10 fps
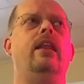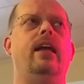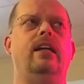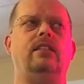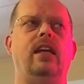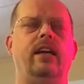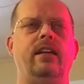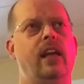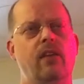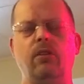that said,
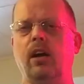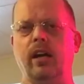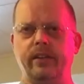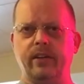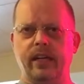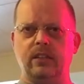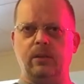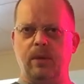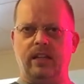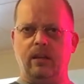"Never
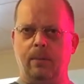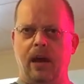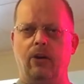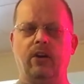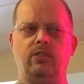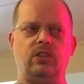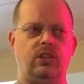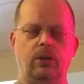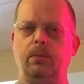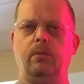underestimate the power of
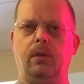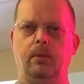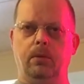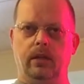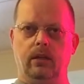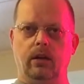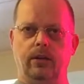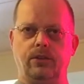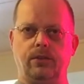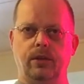stupid people in
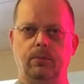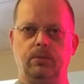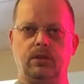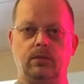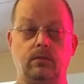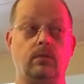large groups."